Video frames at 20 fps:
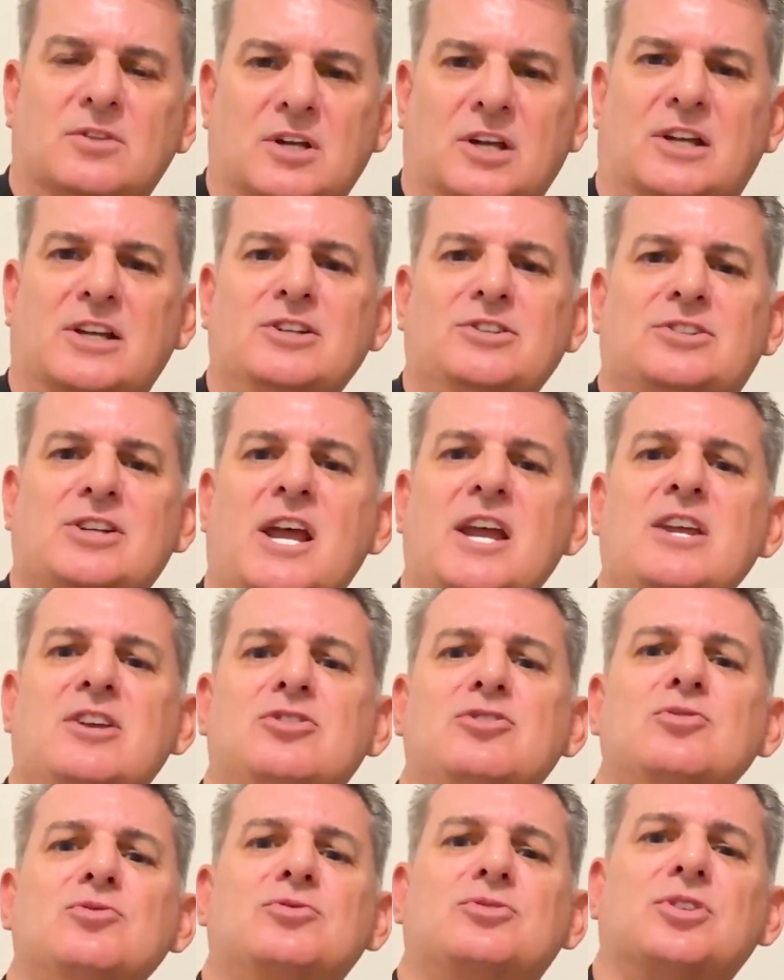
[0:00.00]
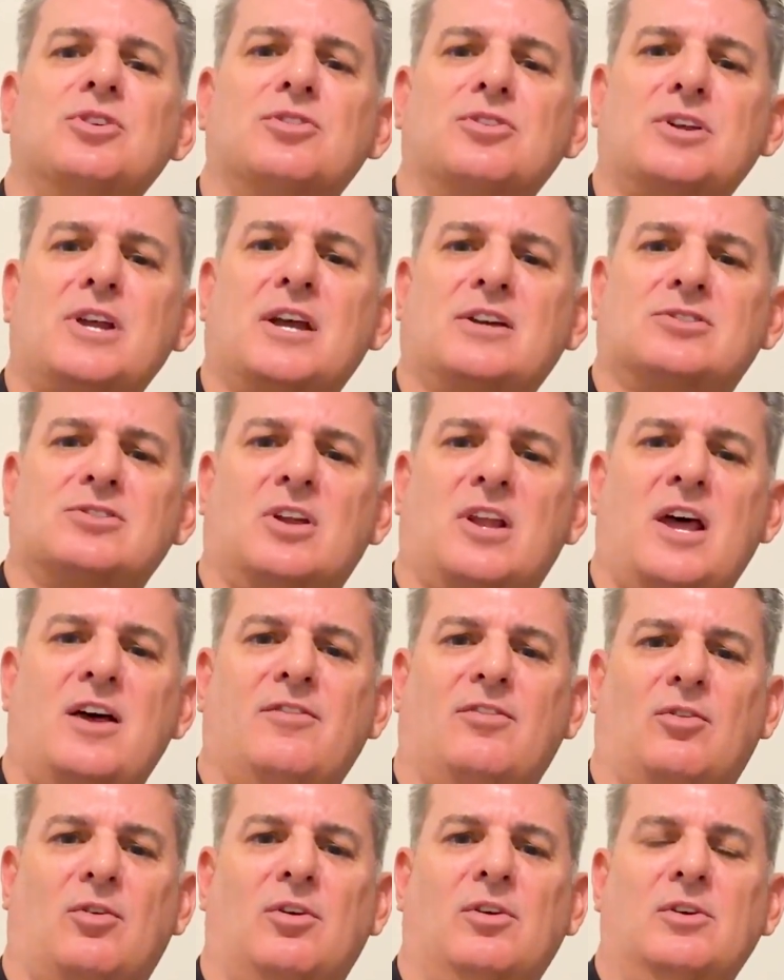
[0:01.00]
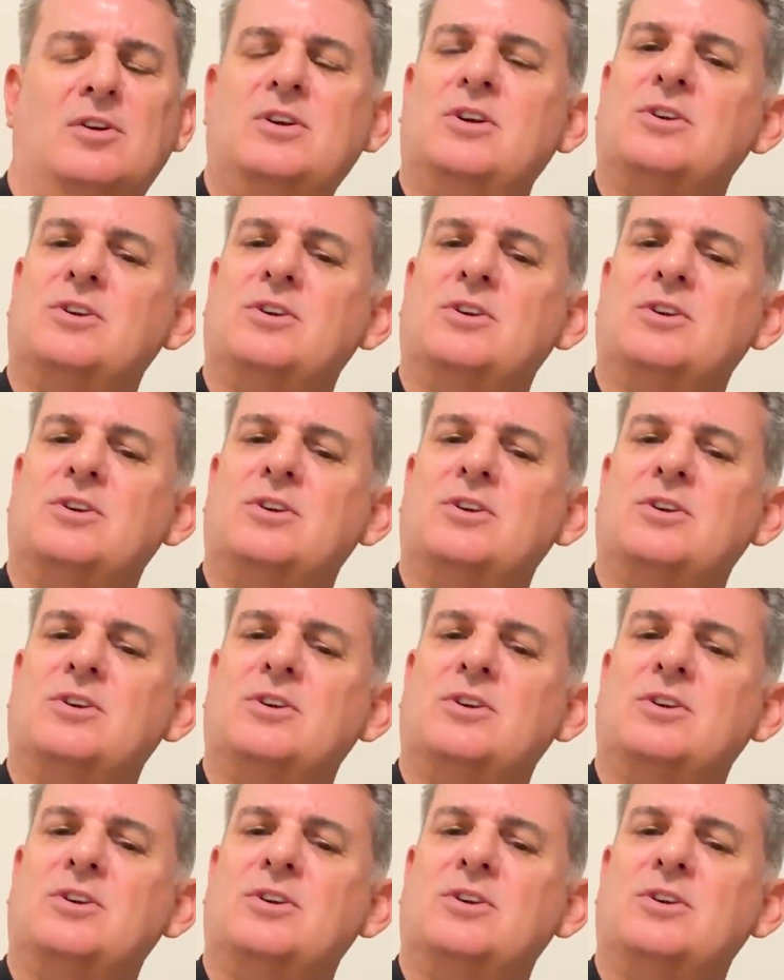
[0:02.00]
that can take you to the next level.